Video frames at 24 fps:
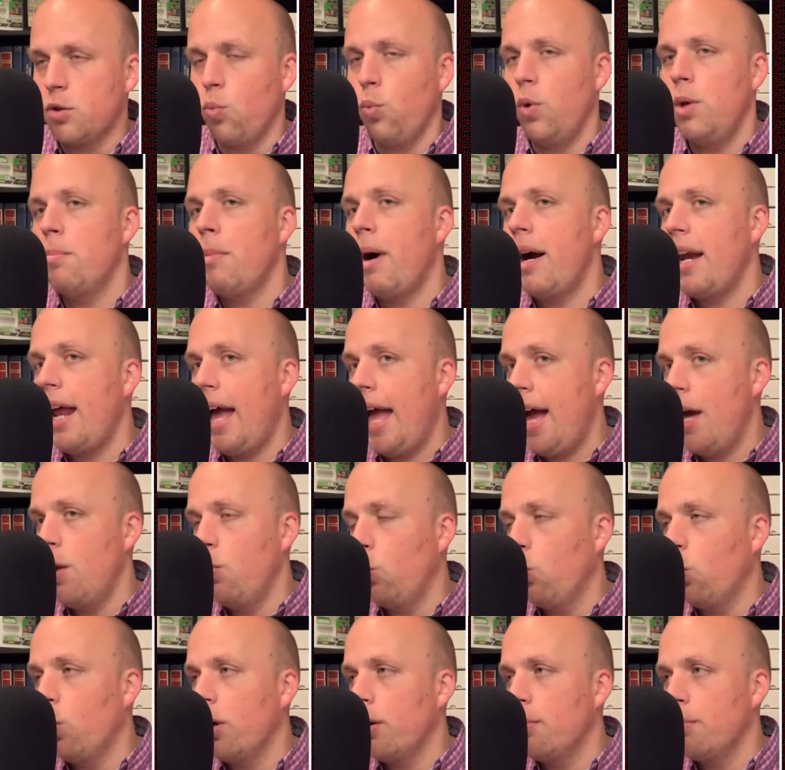We might have had
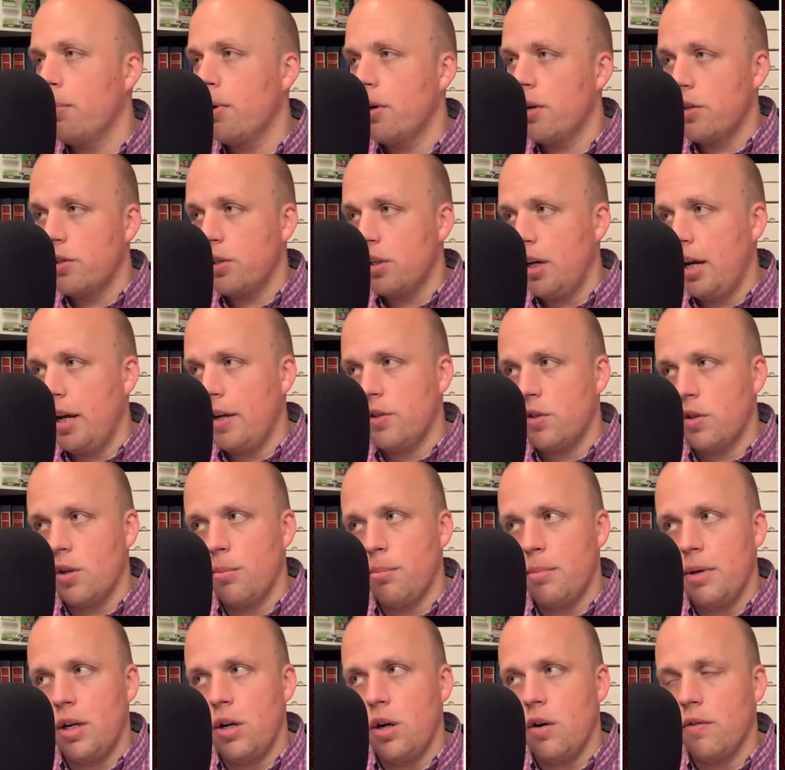one person enter a
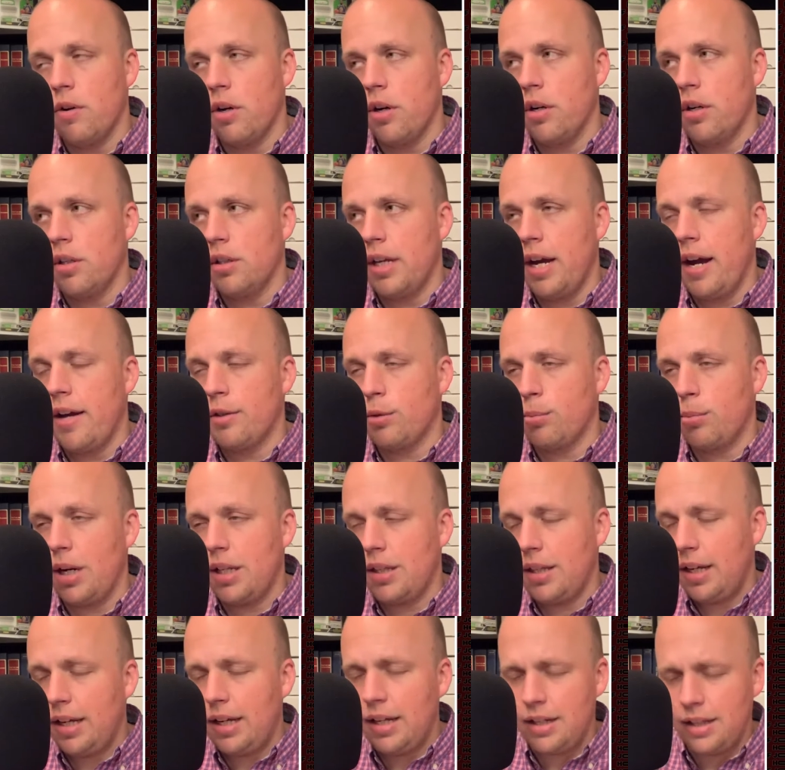bid over 100,000, but I
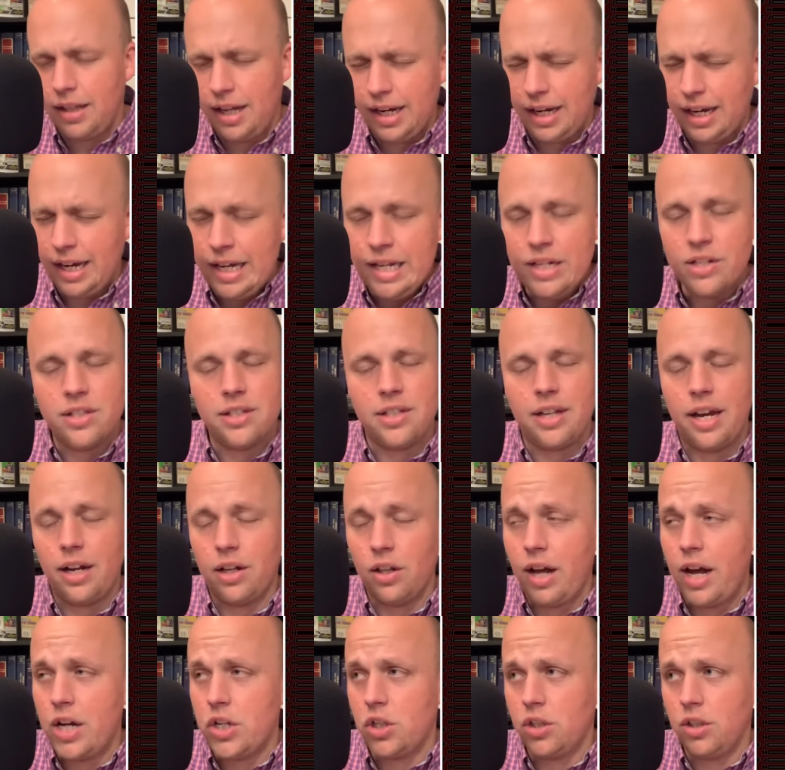think it like is
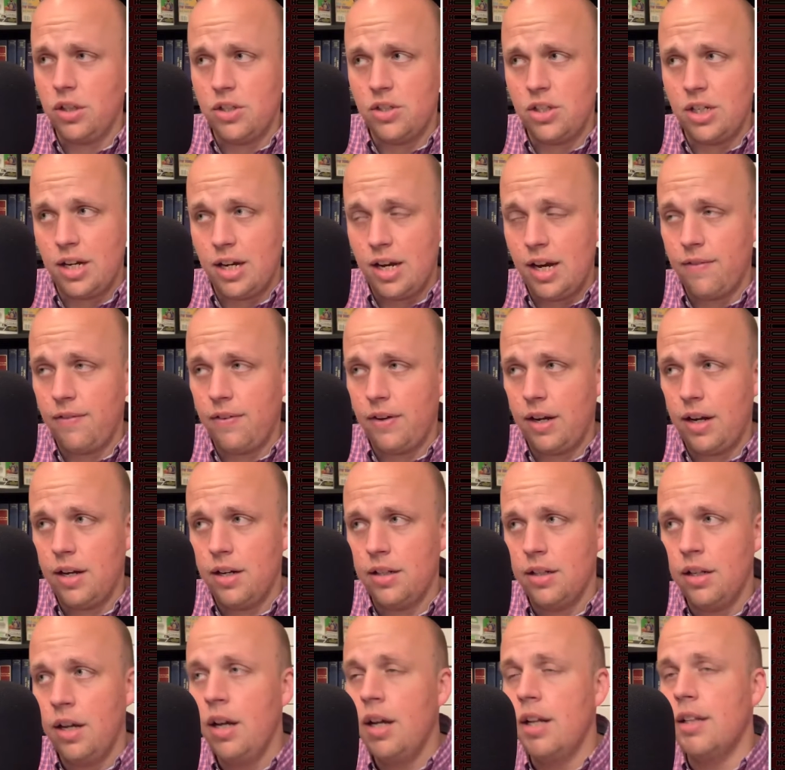psychologically significant
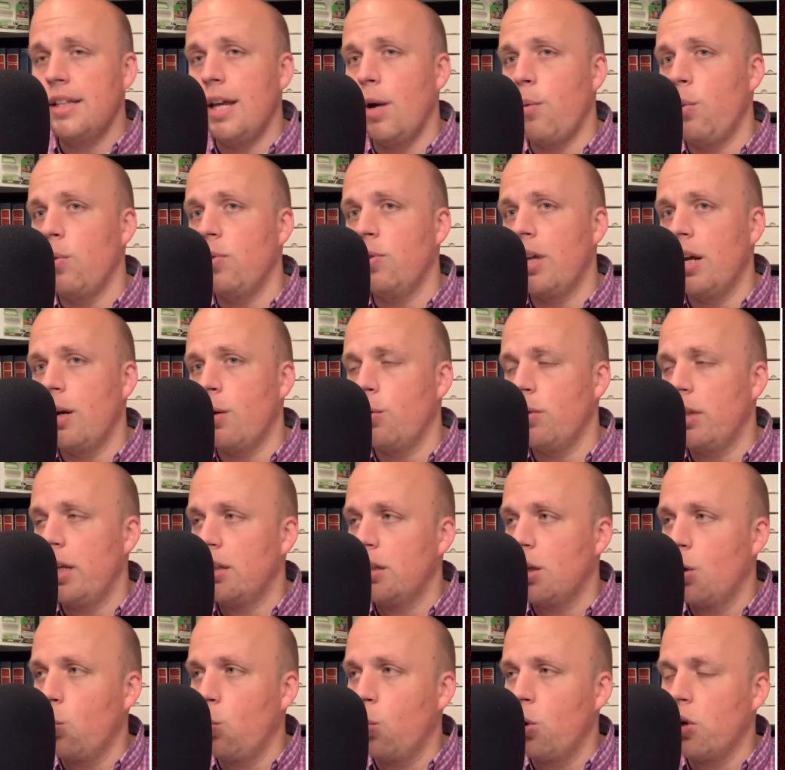that, that that
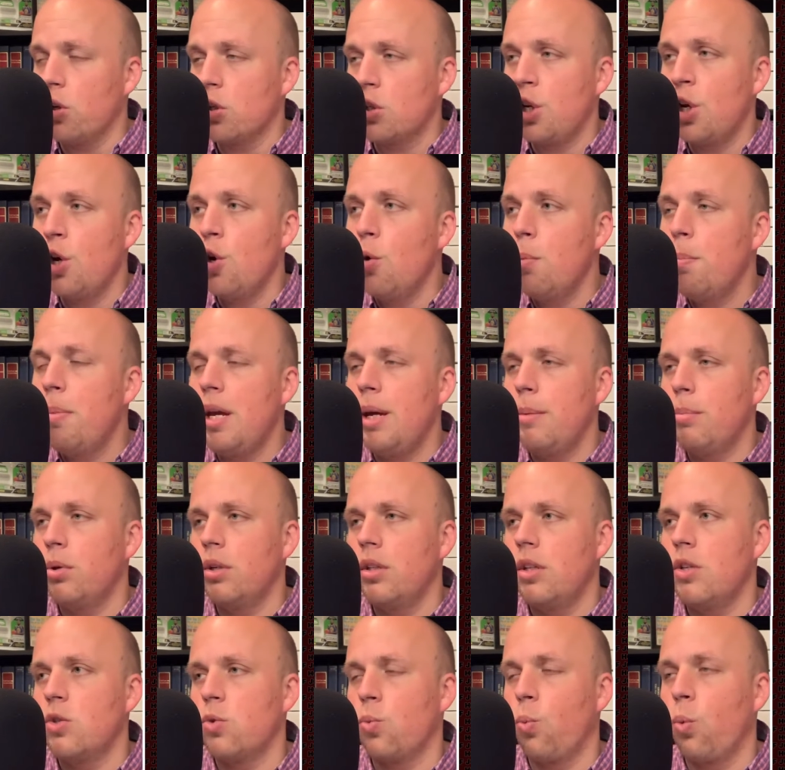there weren't two people in
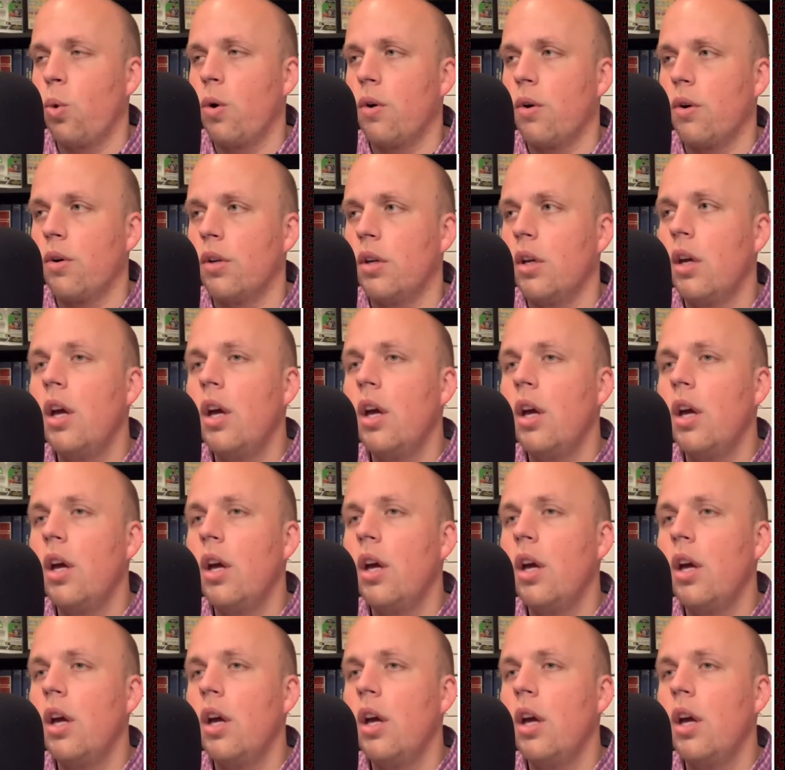this world